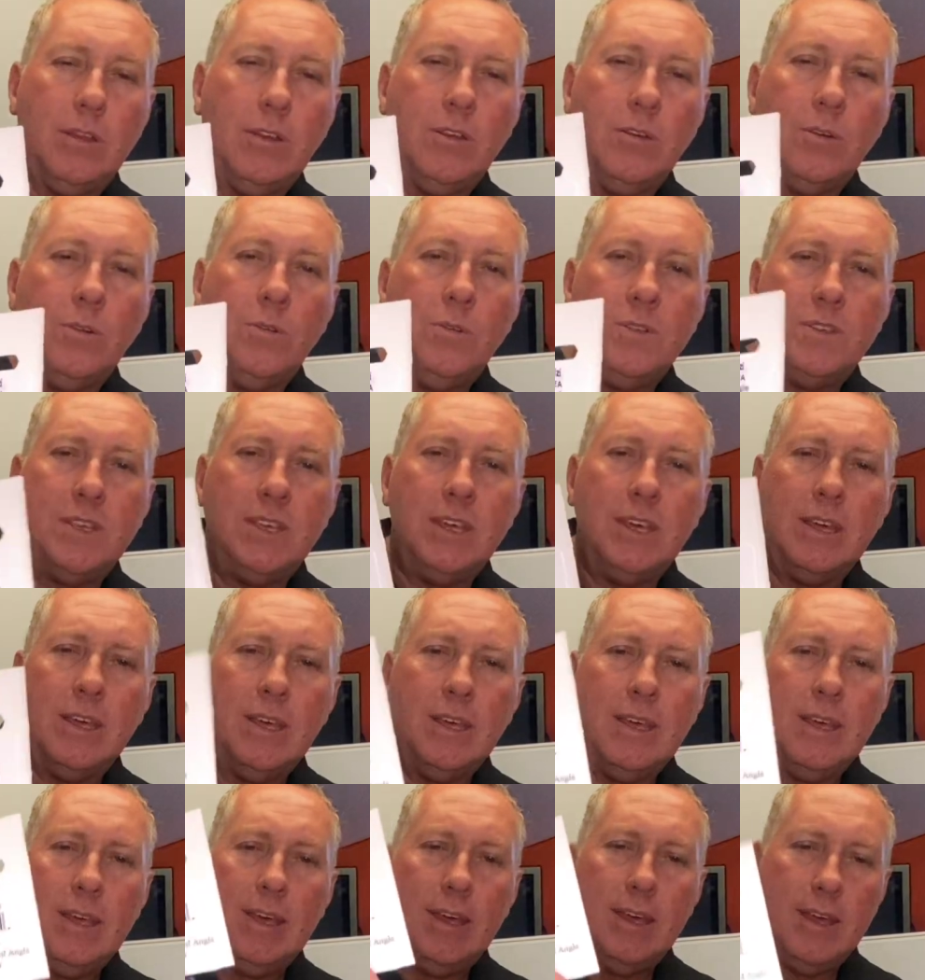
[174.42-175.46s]
Uzi.
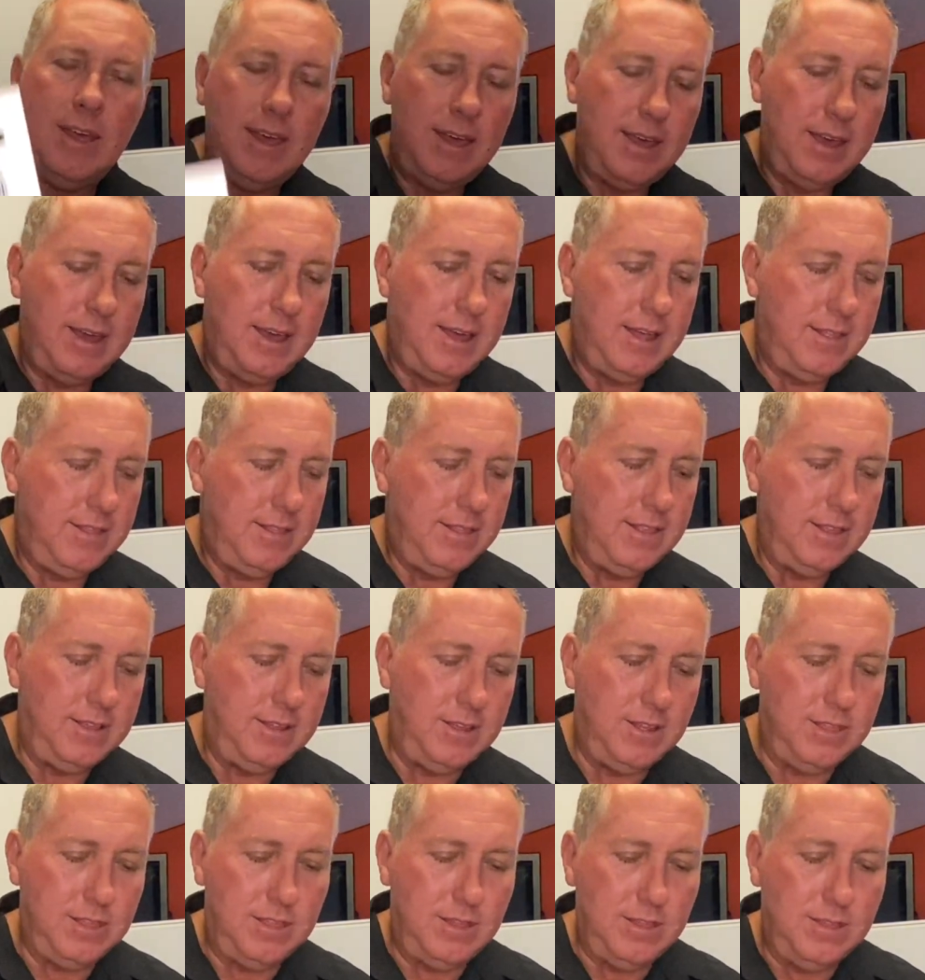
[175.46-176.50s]
And they've
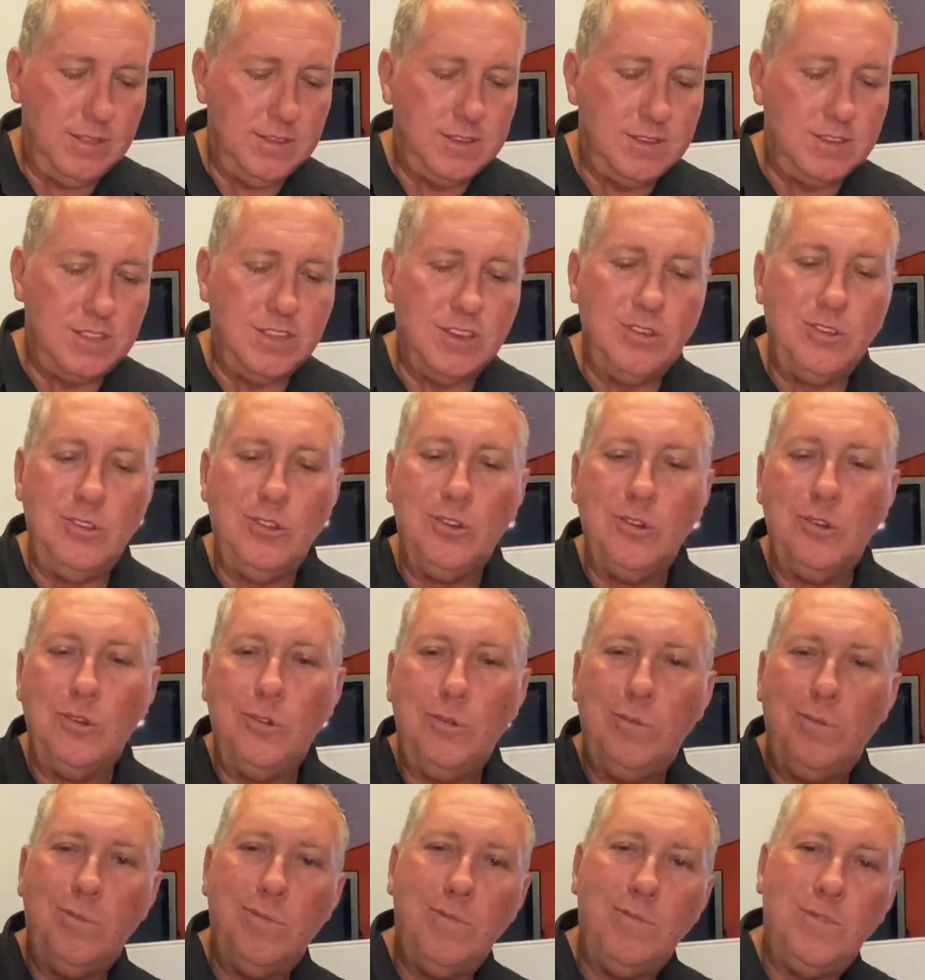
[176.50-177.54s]
got, this is the new
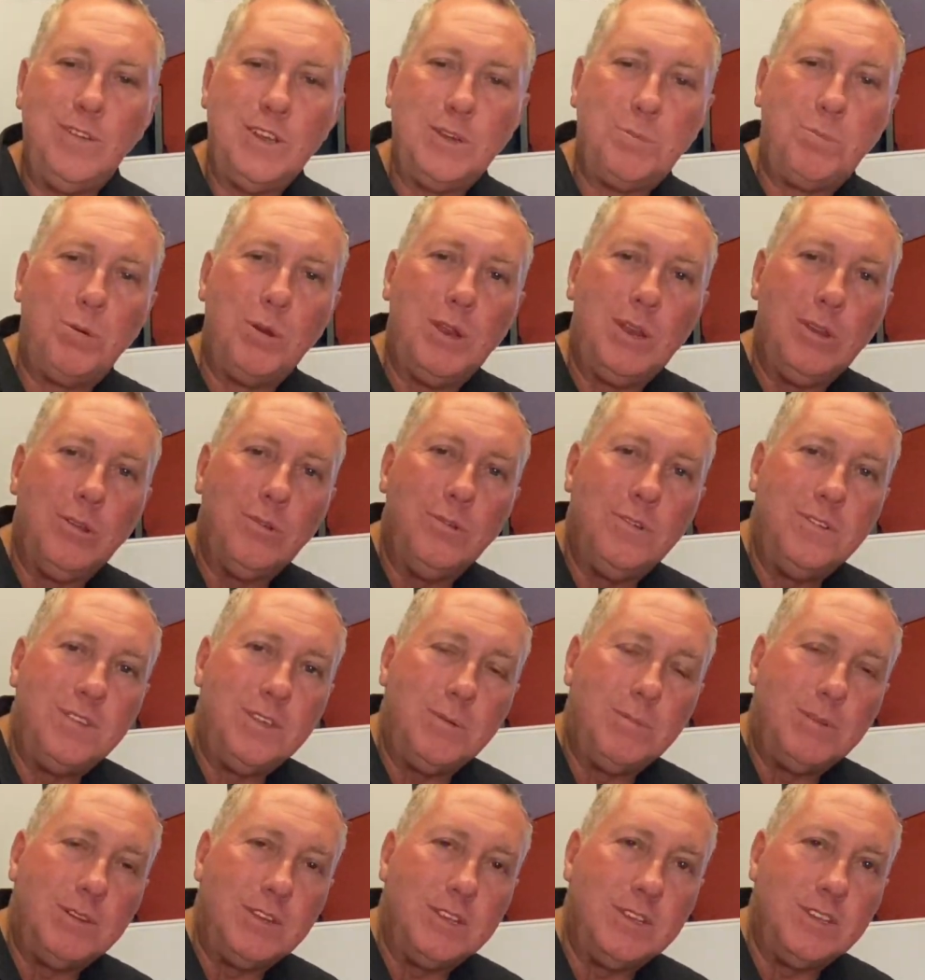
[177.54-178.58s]
fish print
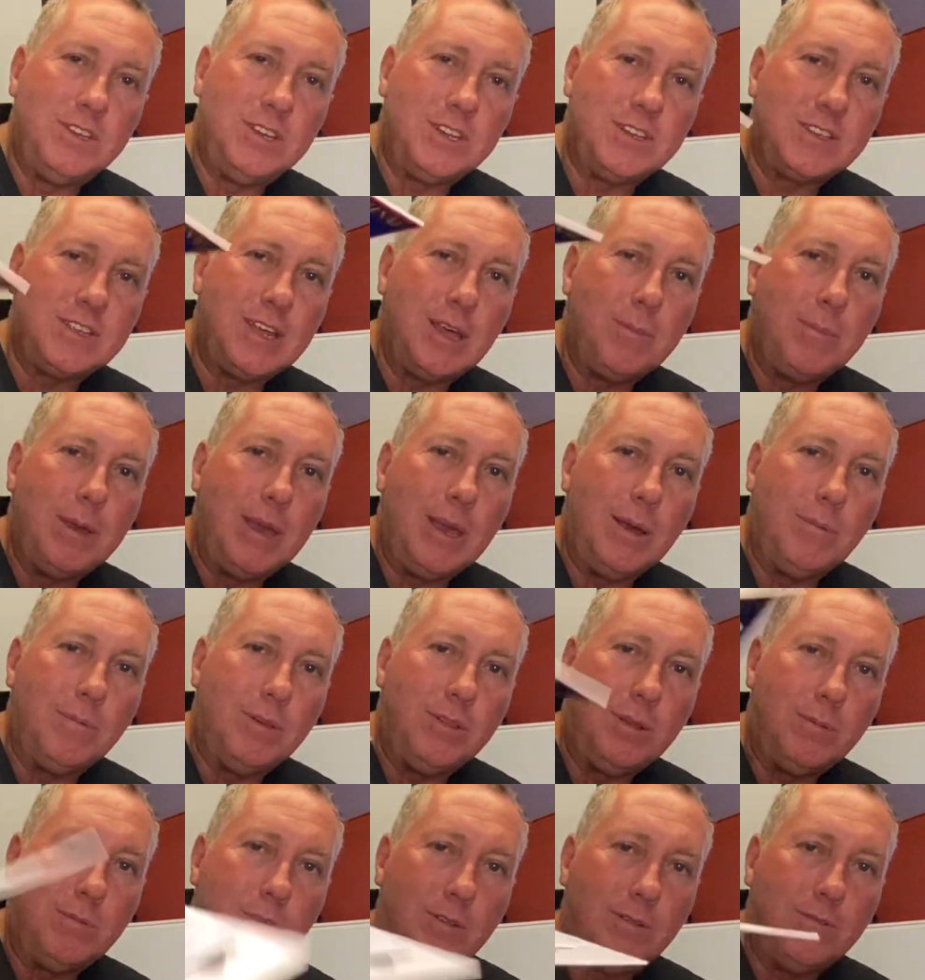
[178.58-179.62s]
Uzi, which has just come out. I
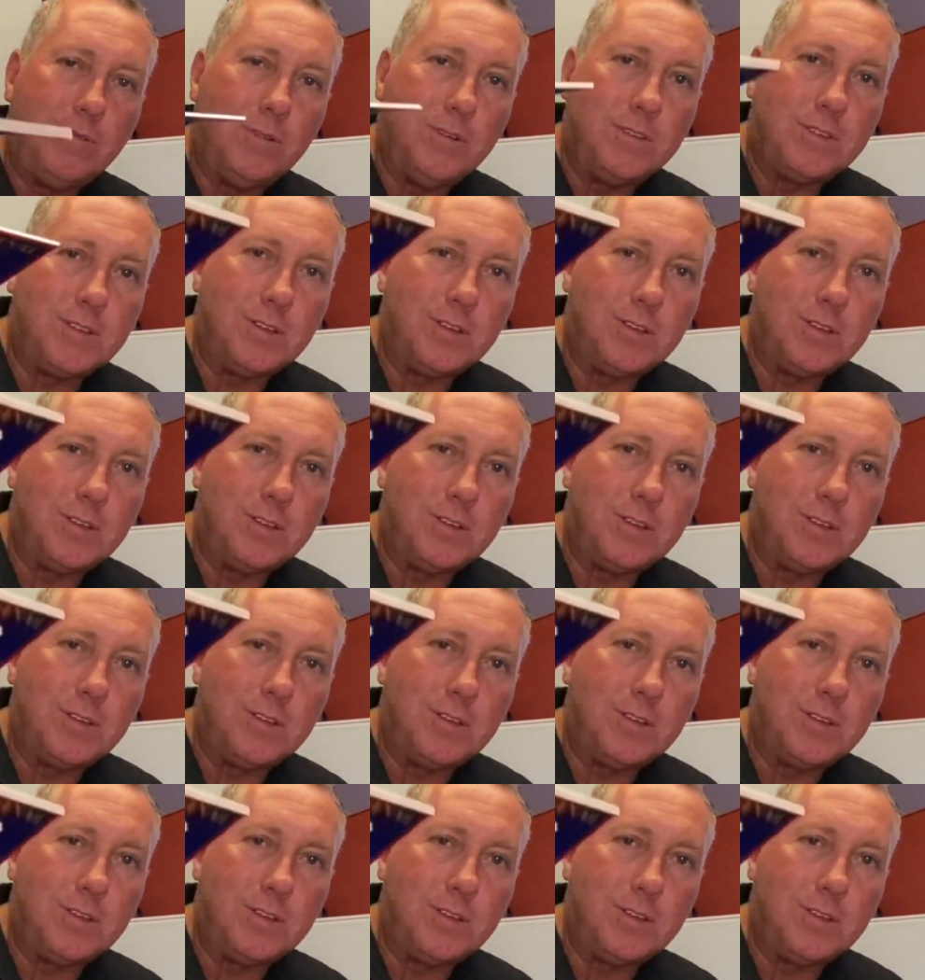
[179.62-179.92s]
think we're the first